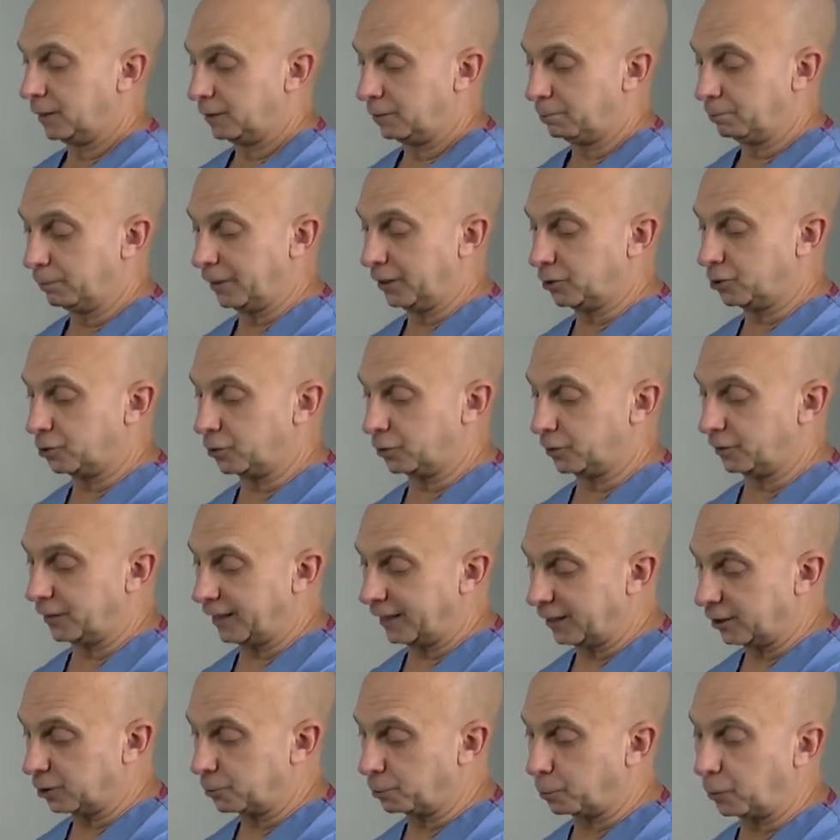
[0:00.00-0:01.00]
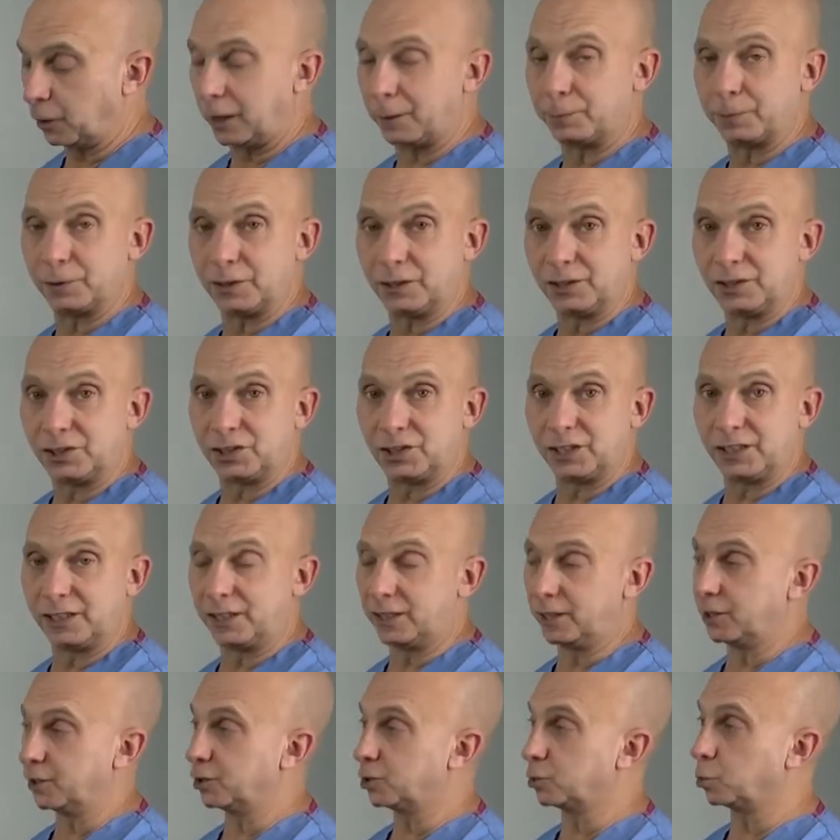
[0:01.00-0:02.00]
Make sure that it's properly
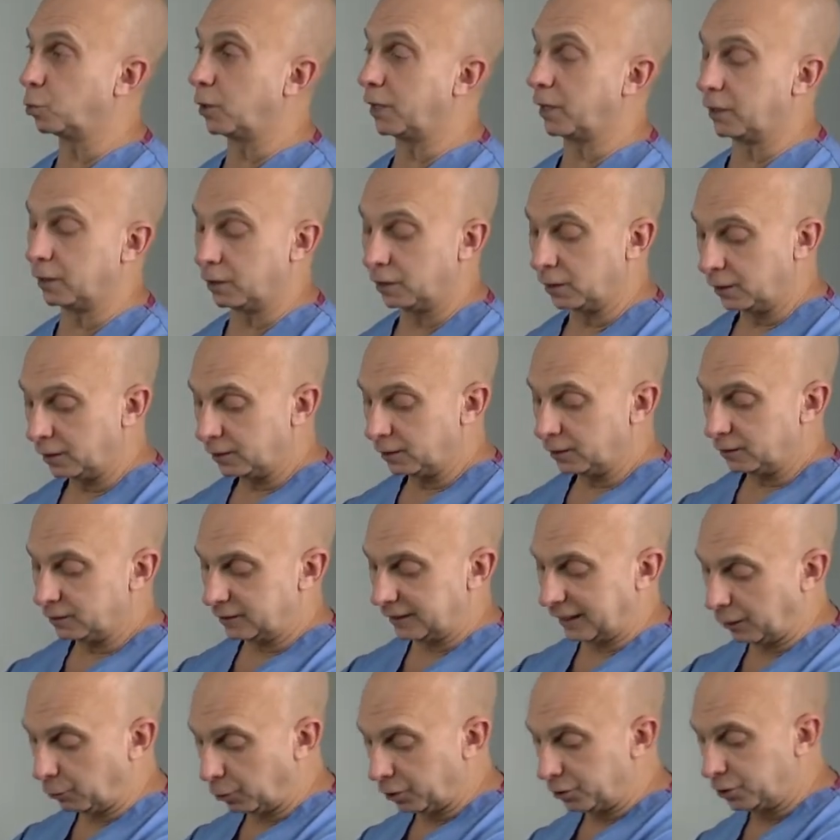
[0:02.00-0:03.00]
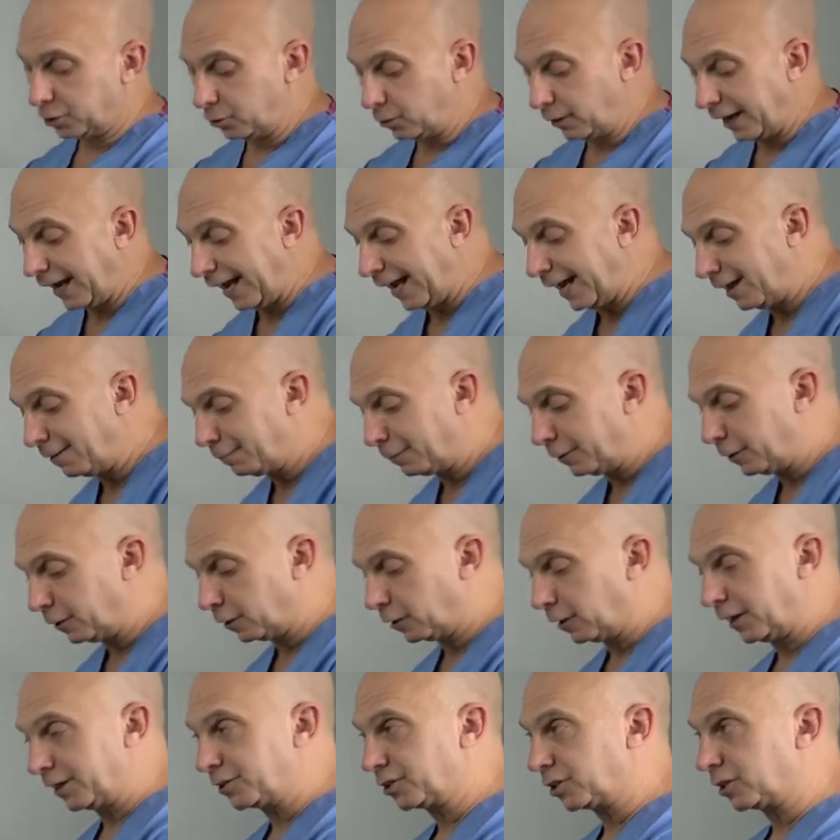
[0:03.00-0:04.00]
seated as well. Now what you have here
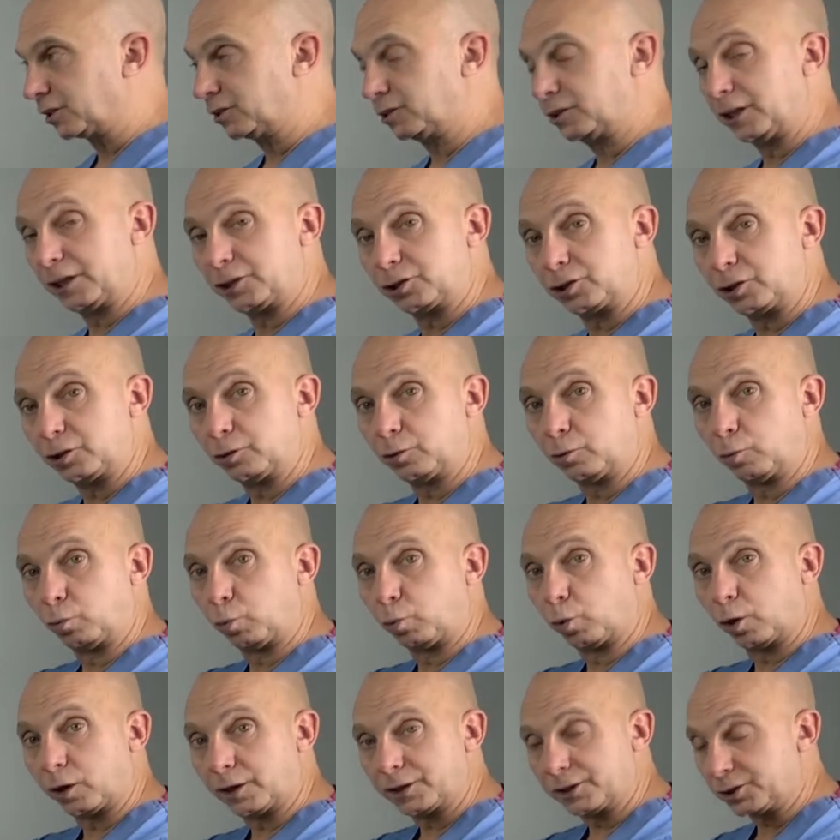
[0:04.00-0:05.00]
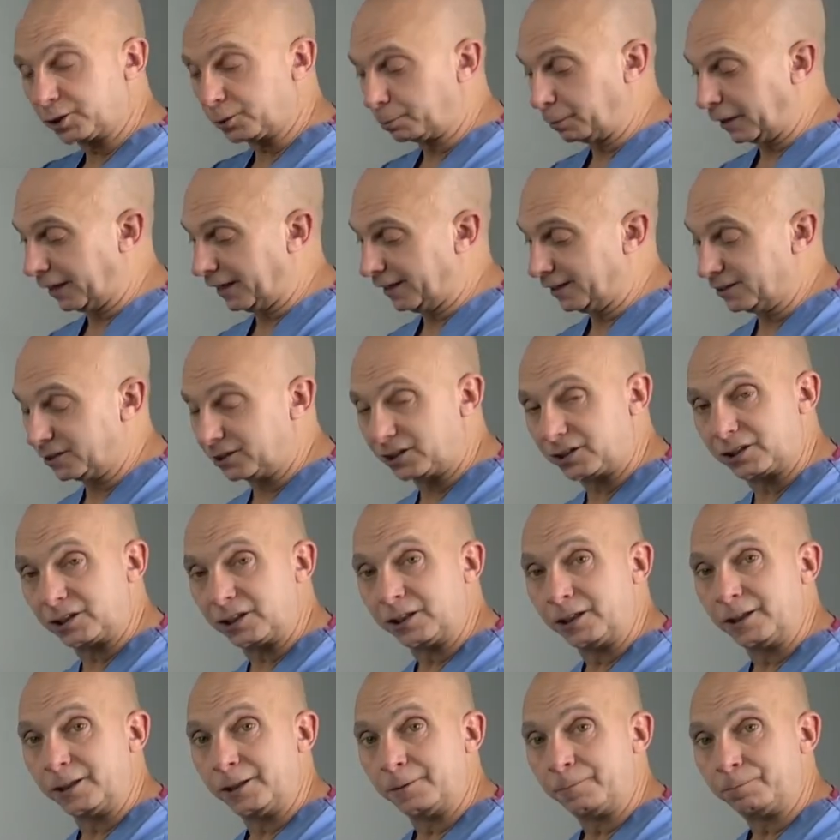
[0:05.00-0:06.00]
is additional workspace
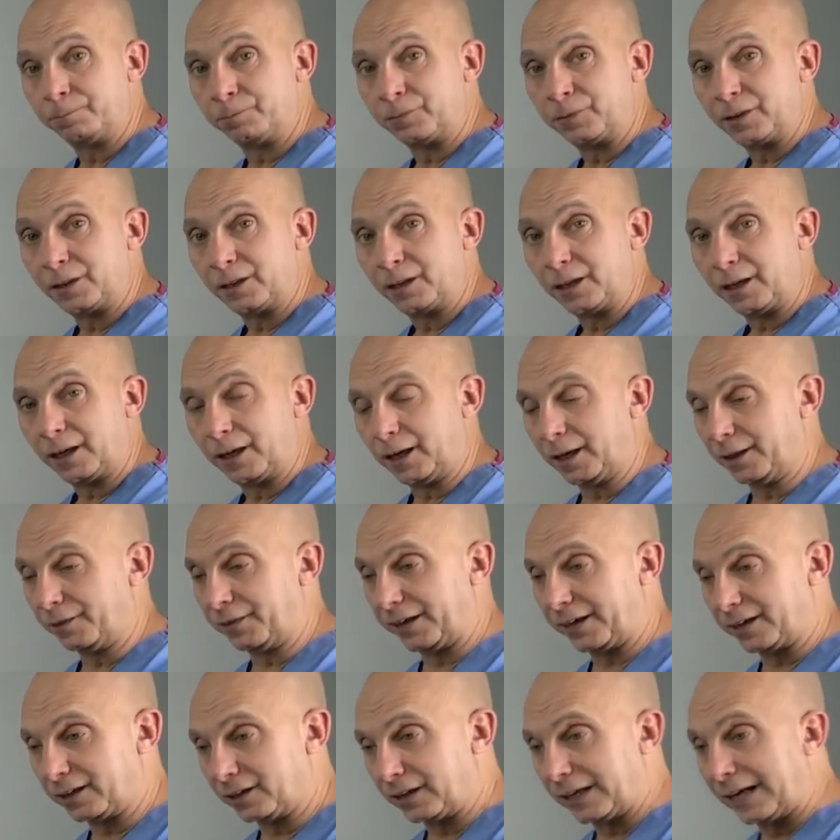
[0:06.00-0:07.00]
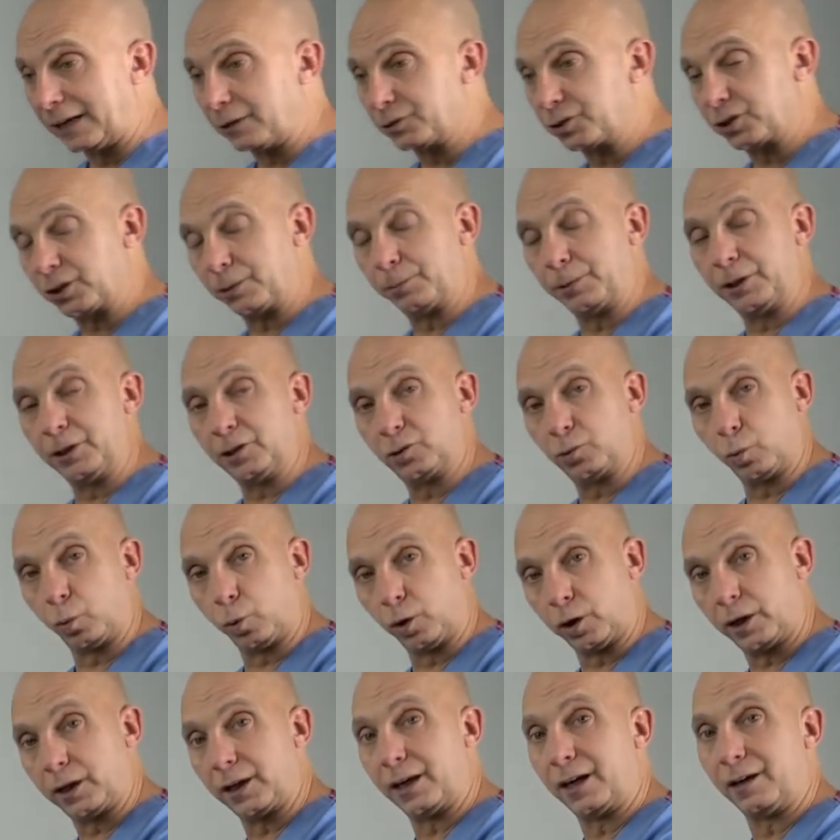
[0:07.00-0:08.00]
that allows somebody to
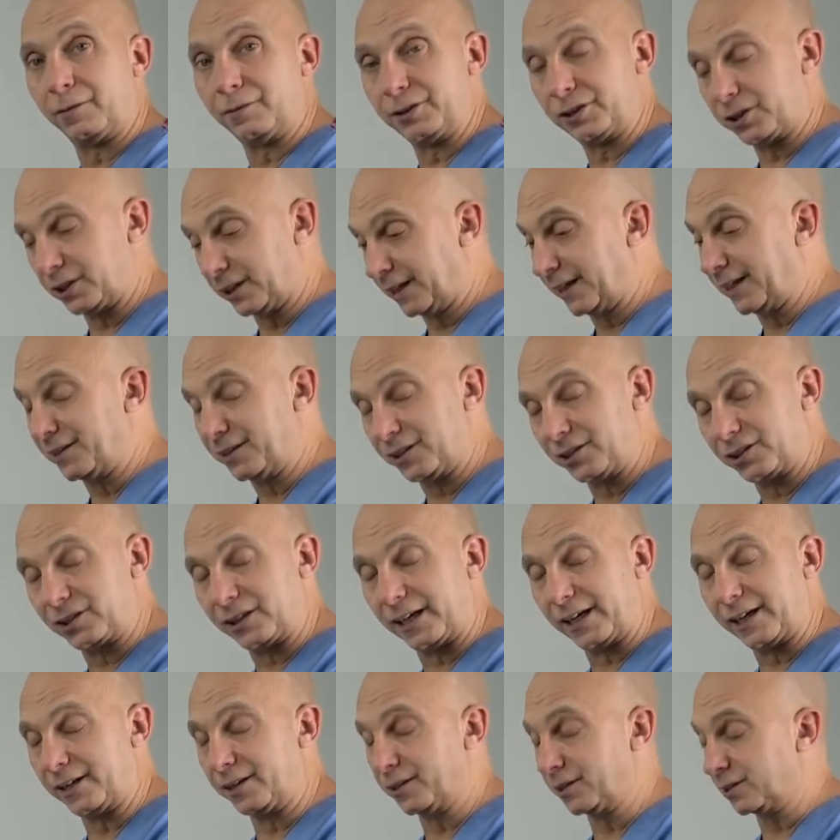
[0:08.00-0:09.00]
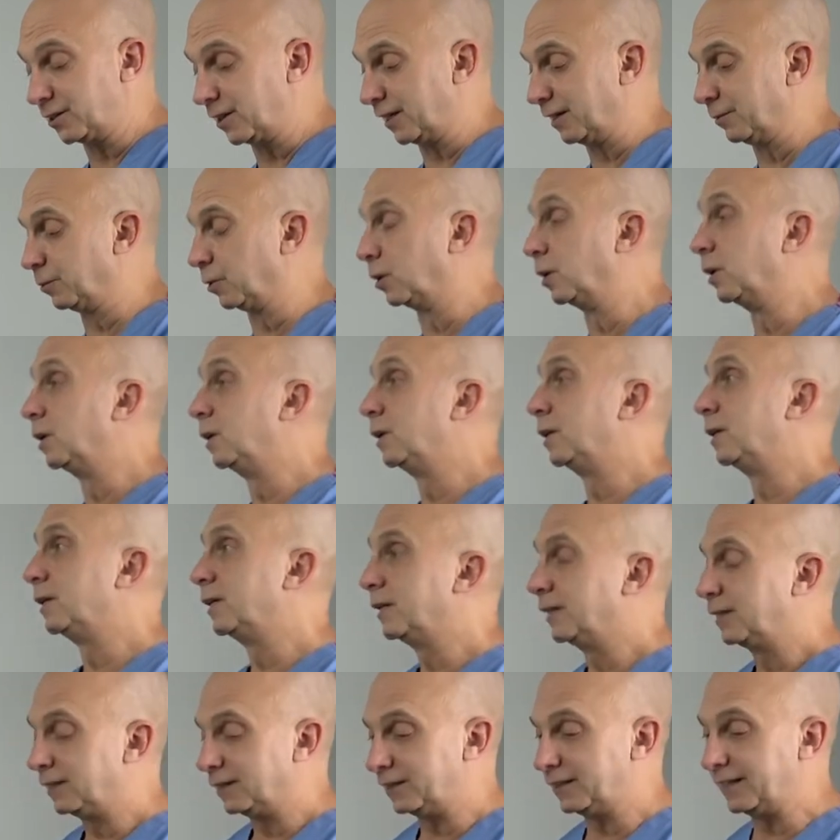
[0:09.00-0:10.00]
work obviously on this side of the table.
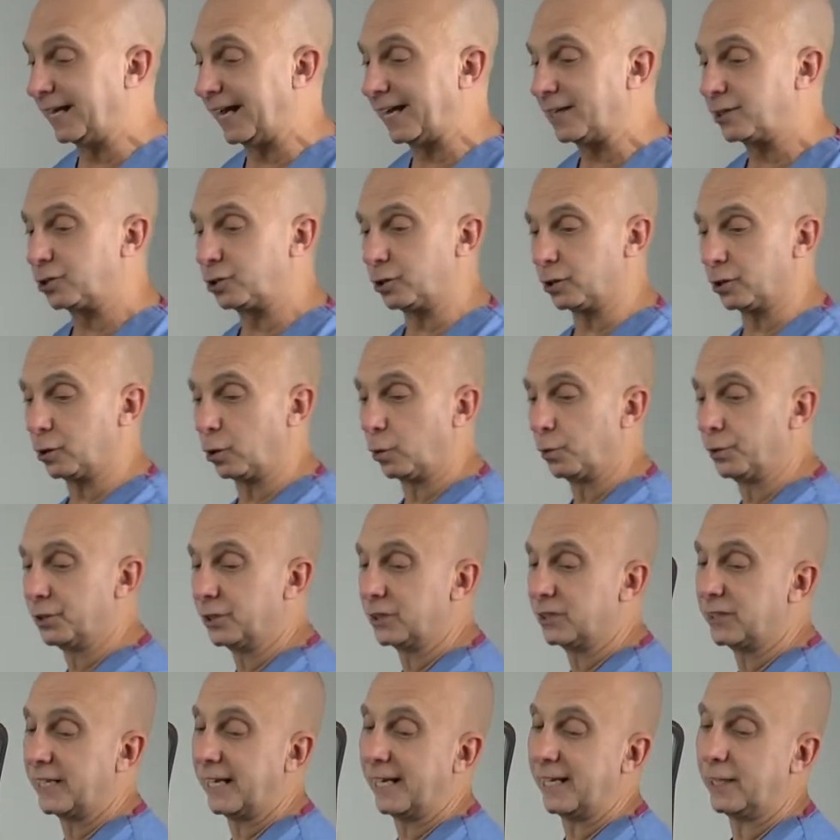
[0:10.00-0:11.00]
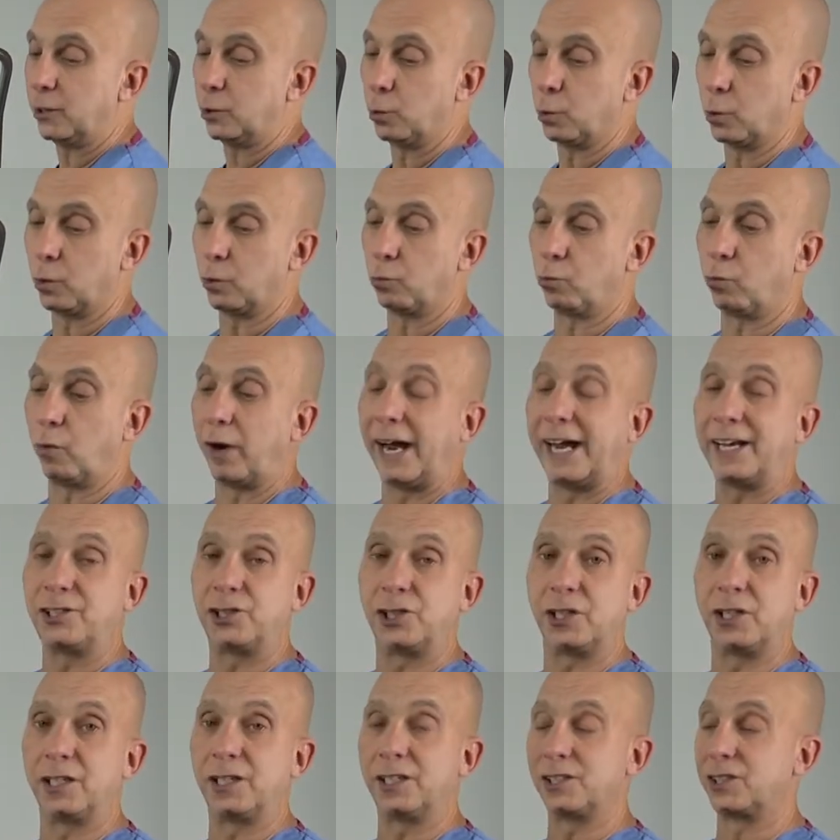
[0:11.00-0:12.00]
Next, you're going to take your
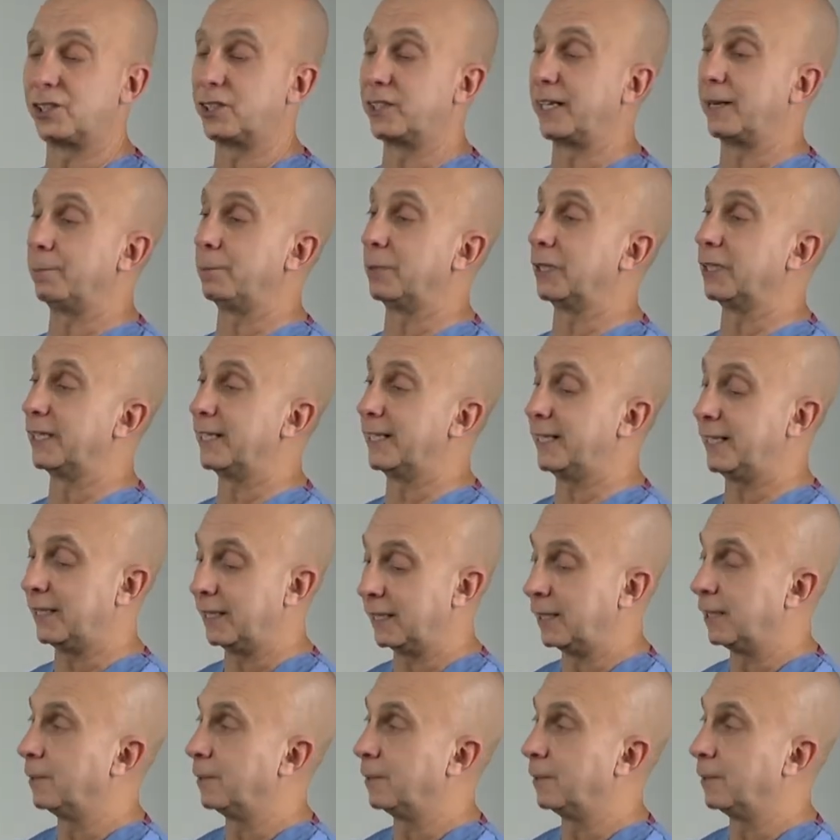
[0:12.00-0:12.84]
ratchet assembly.